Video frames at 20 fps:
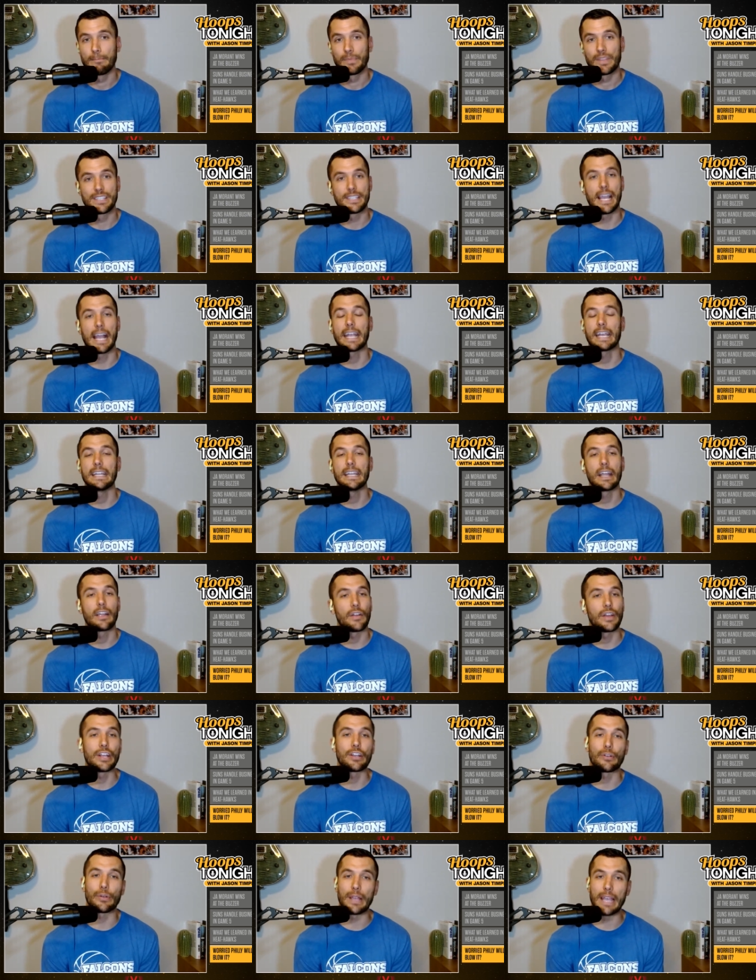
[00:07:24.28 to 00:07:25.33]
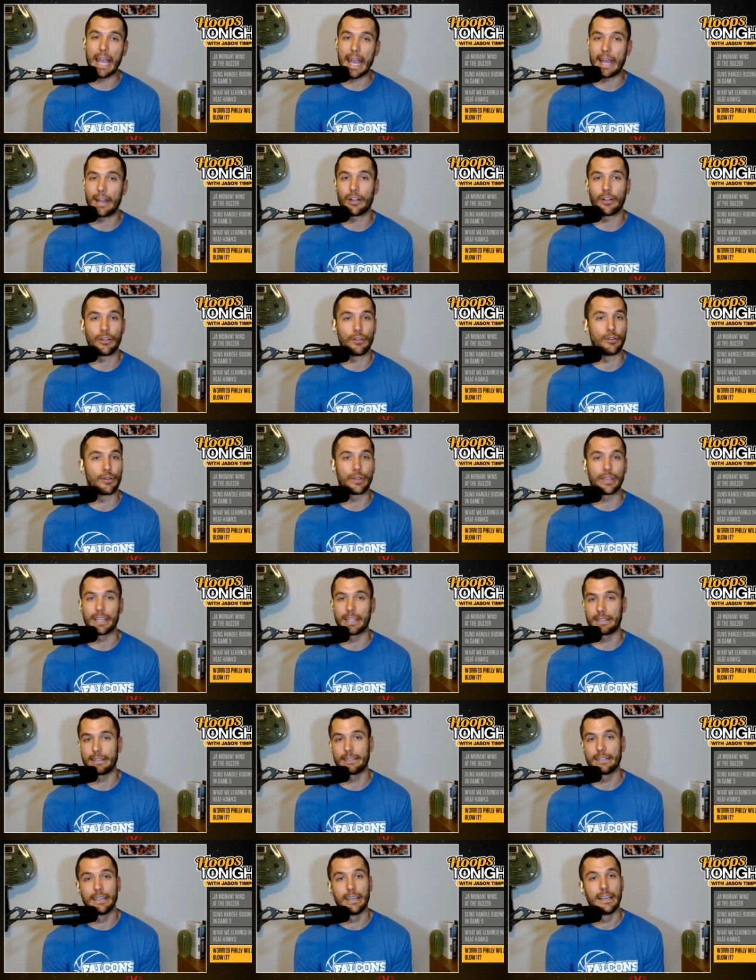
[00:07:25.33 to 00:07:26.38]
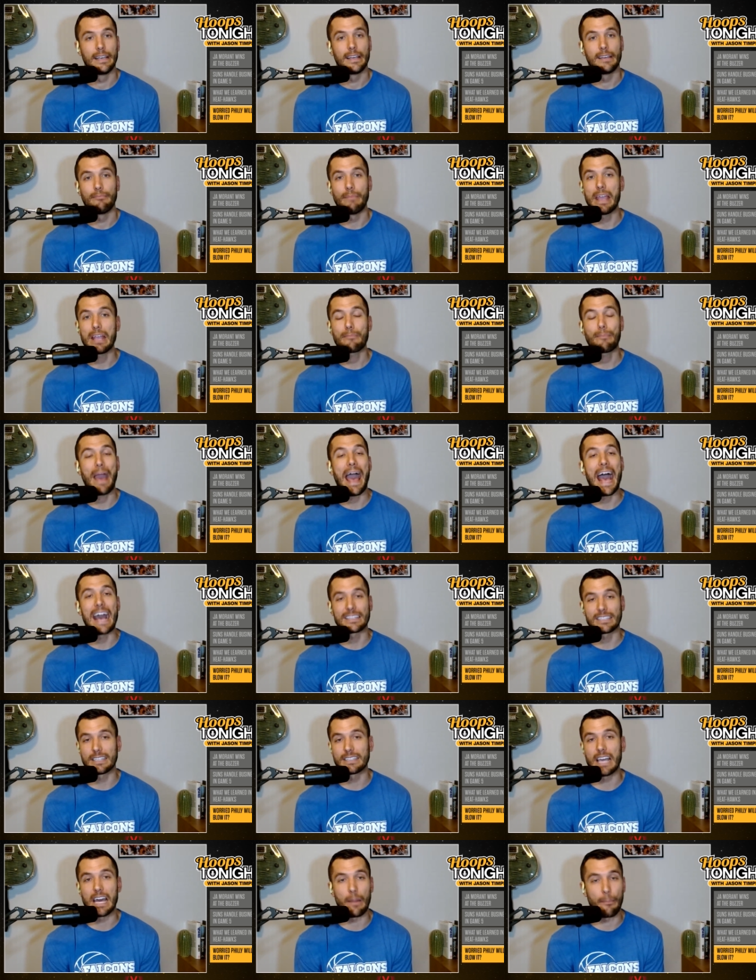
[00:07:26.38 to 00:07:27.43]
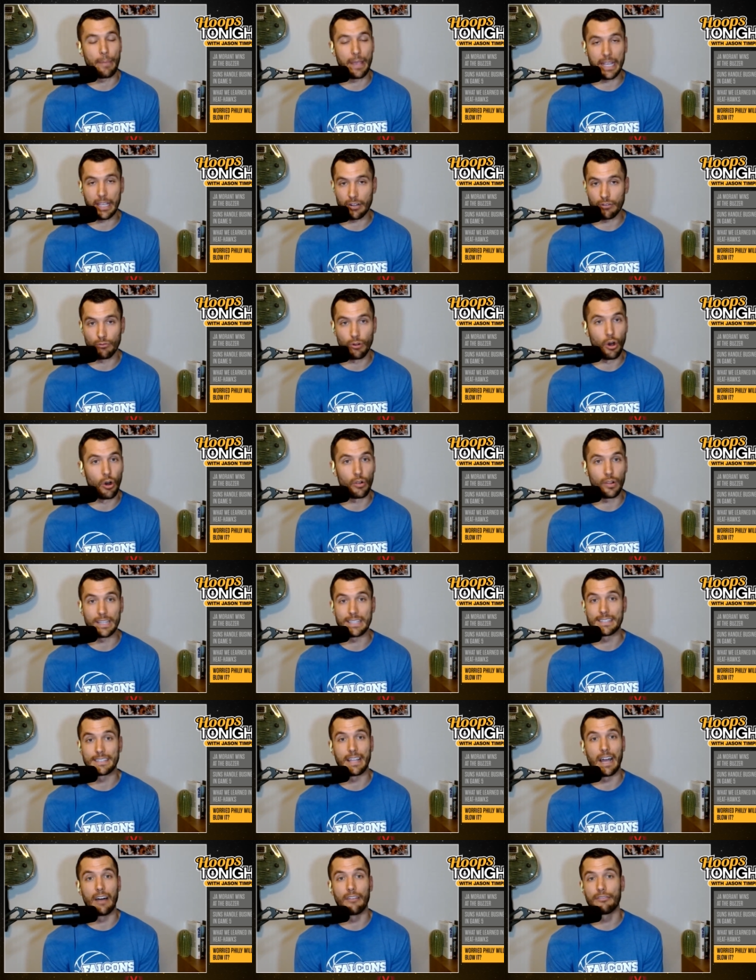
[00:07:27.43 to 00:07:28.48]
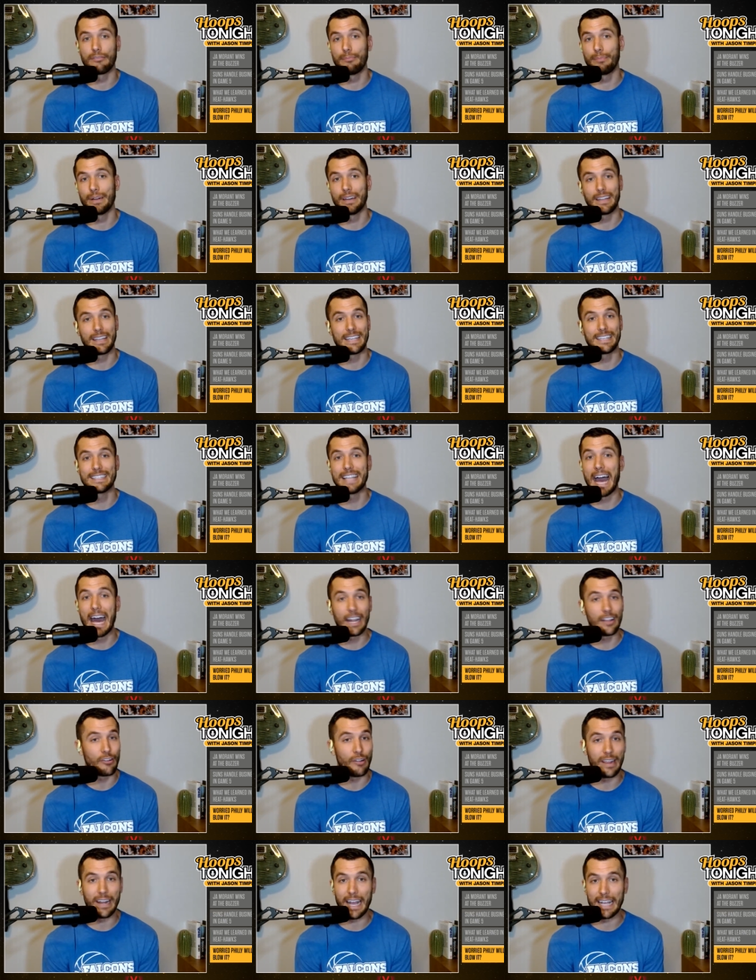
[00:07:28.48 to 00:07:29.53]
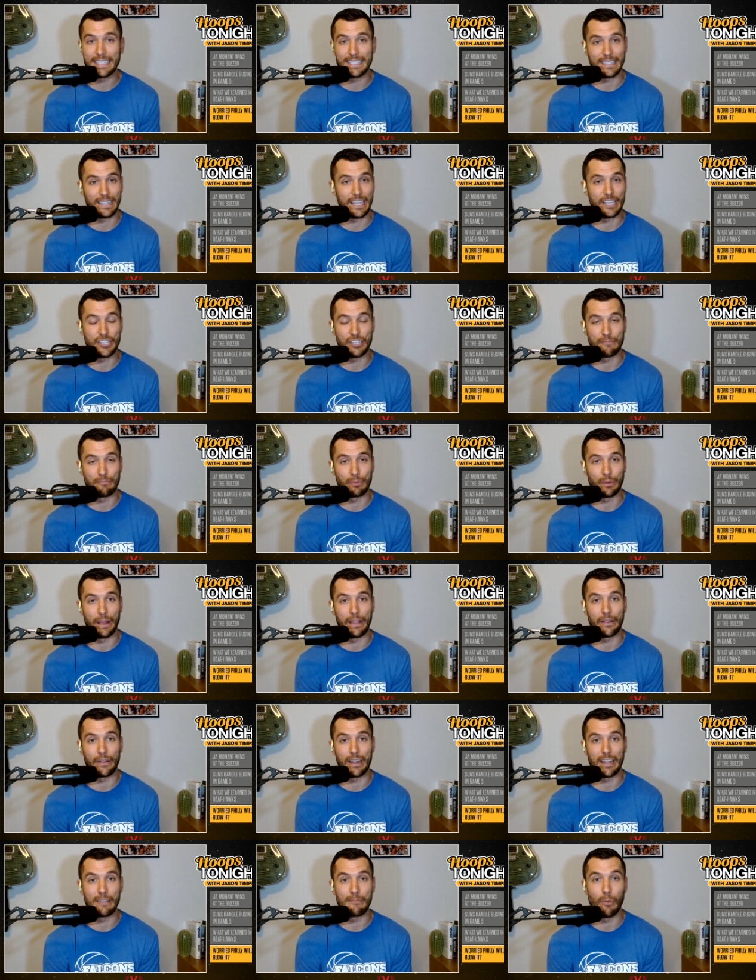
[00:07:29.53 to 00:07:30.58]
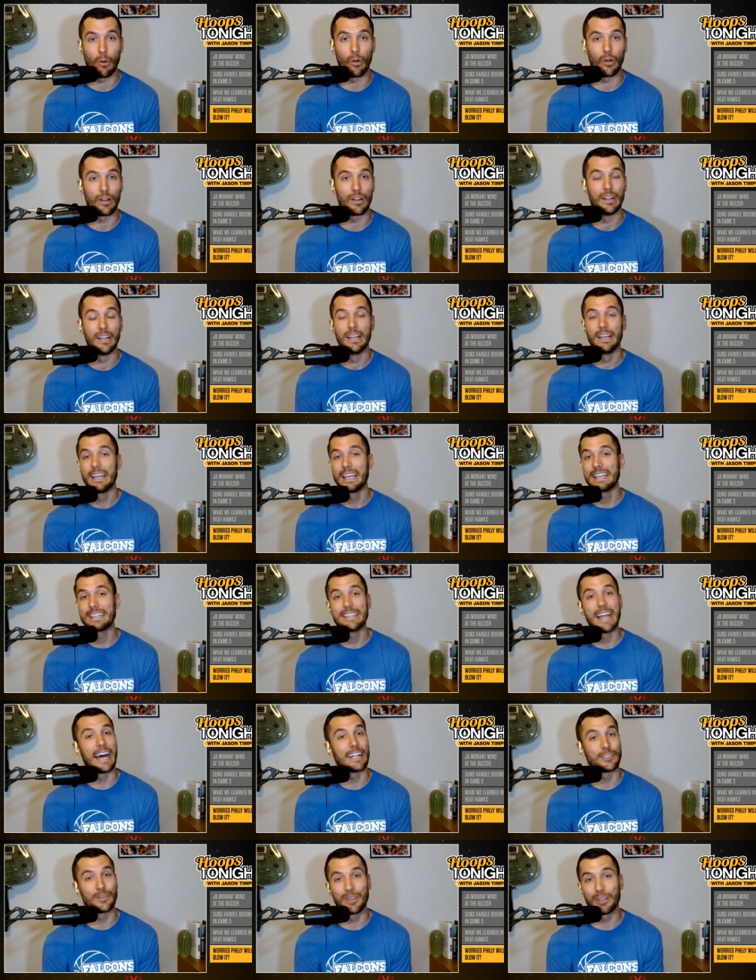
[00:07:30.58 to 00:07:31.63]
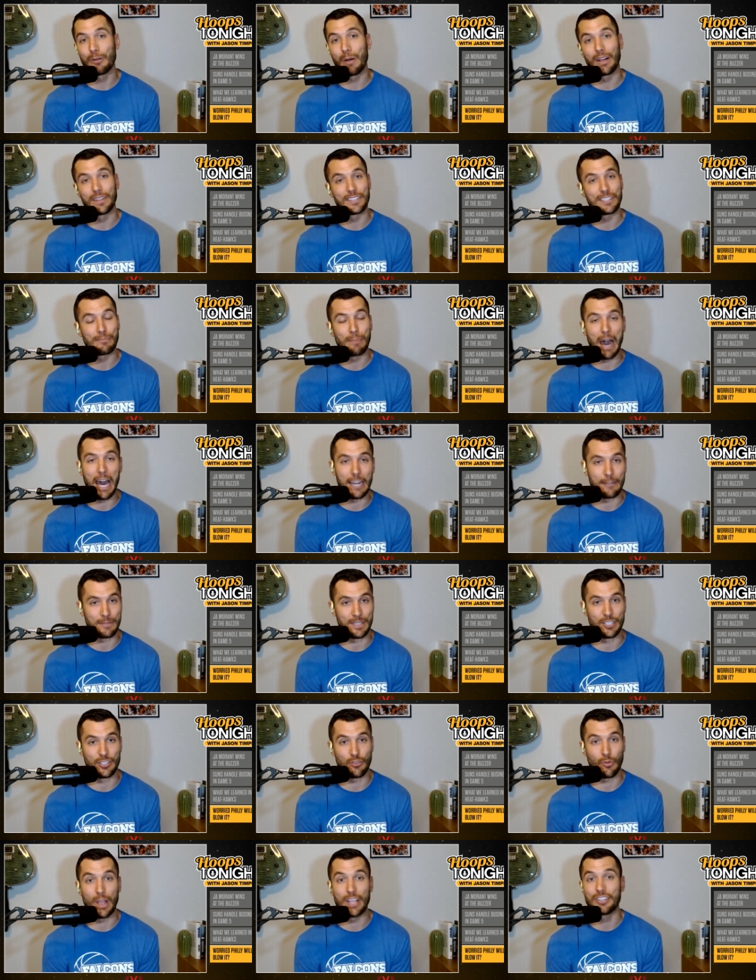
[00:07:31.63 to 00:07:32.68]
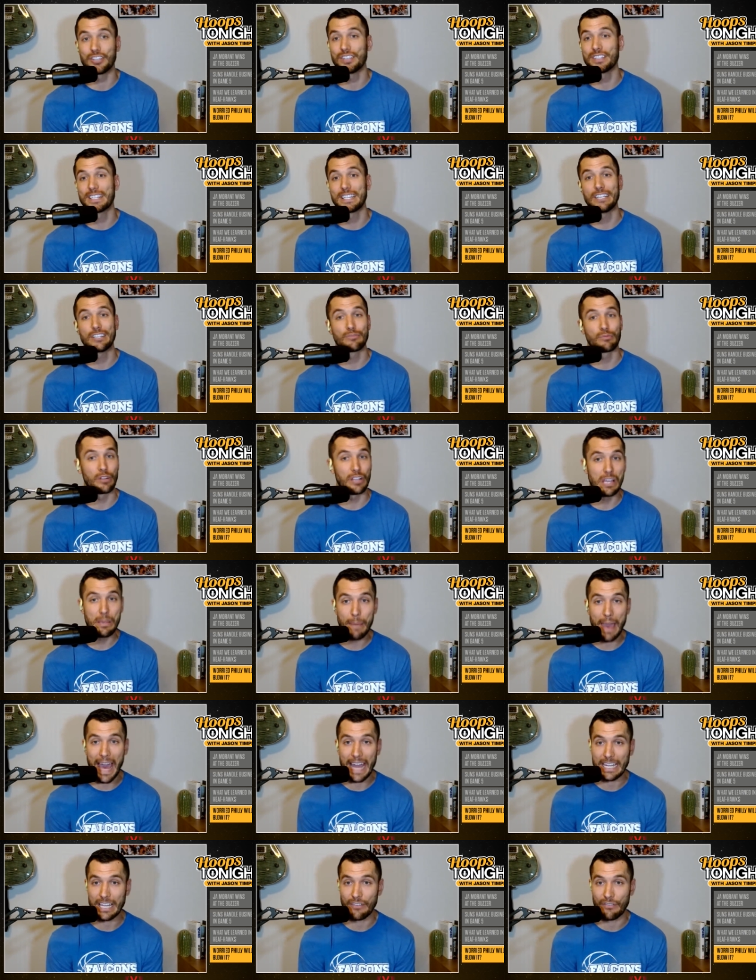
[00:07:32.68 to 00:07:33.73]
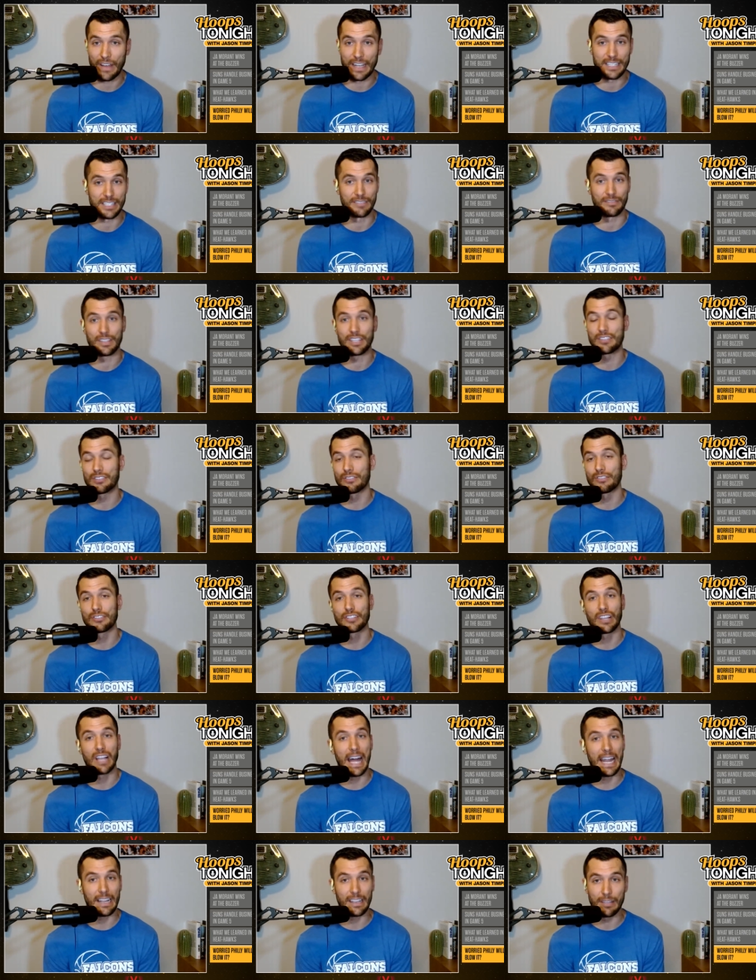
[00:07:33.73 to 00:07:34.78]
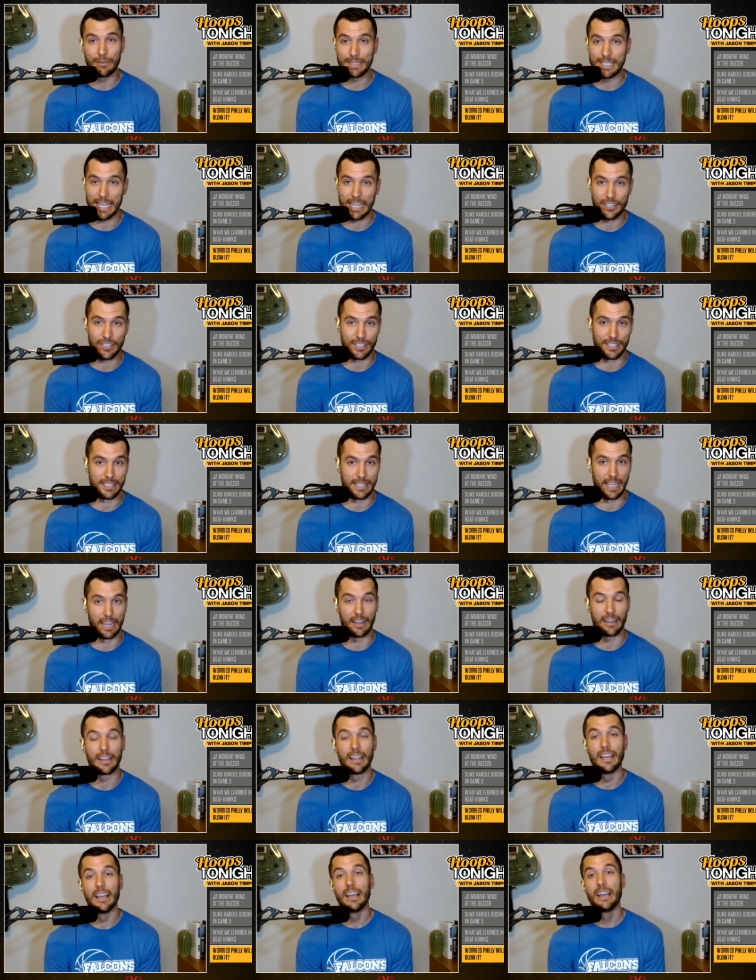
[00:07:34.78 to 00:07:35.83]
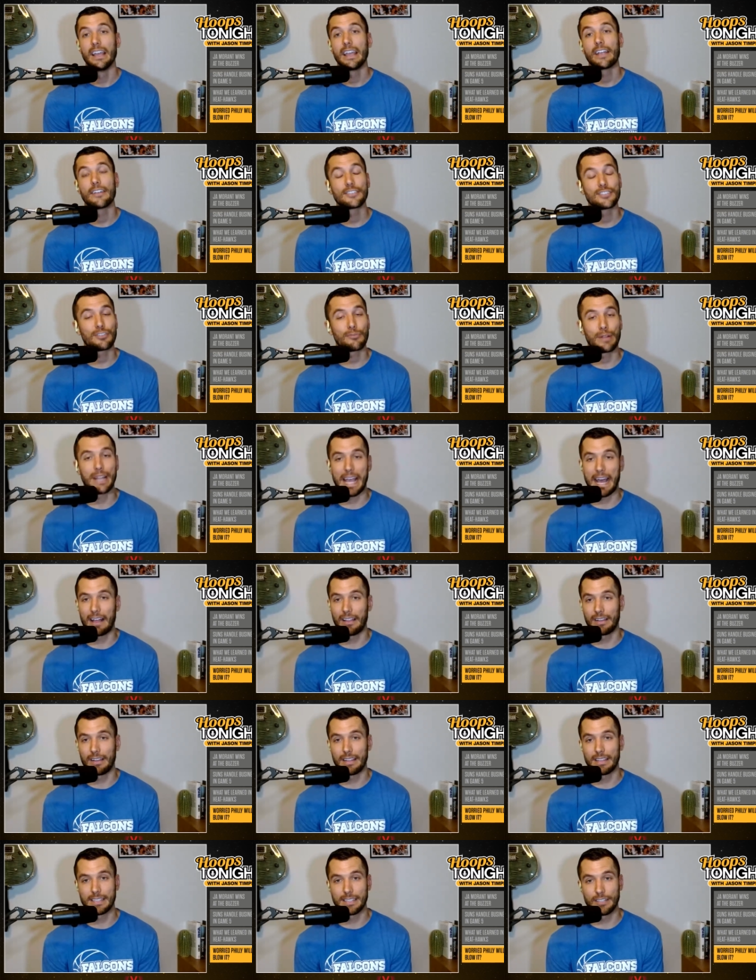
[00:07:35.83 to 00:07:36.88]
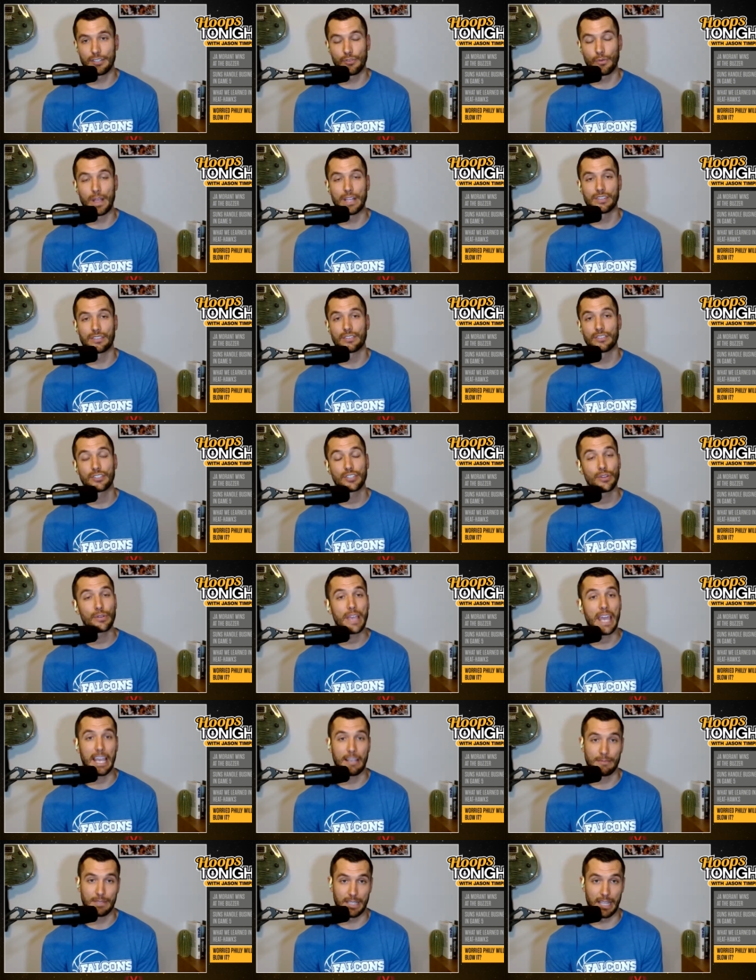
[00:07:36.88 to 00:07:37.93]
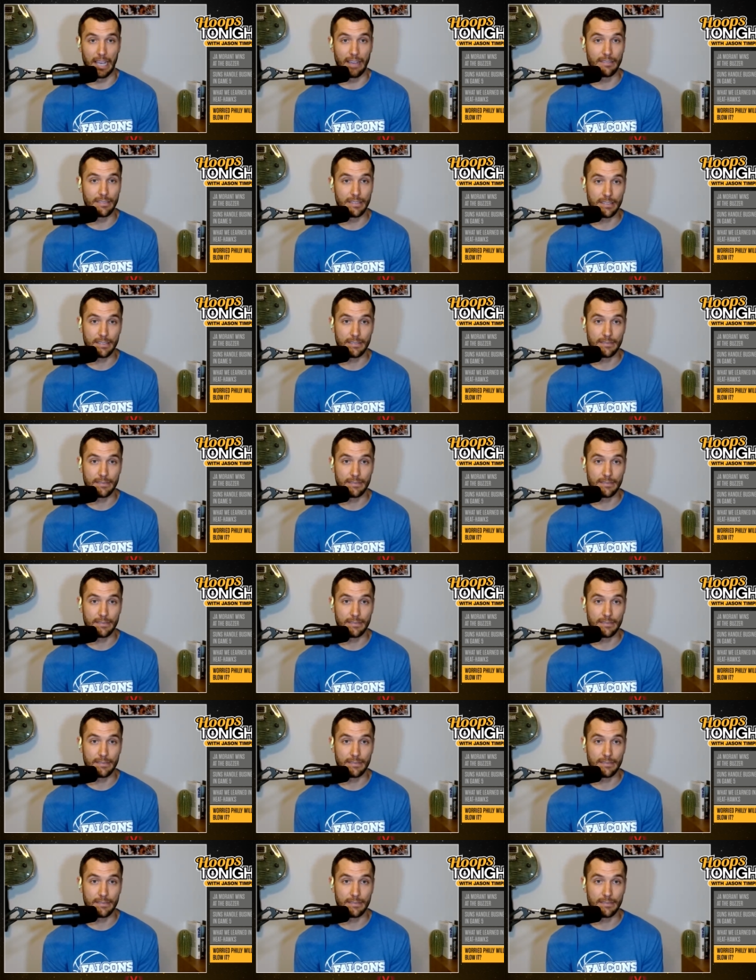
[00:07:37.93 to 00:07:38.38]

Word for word: secondary creator who can make passes out of pick and roll and stuff, but he's not a great isolation player anymore. He's not doing well in spot up situations, and he's really bad defensively. So there's a lot of limitations there. Here's the reality of the situation there's two games left.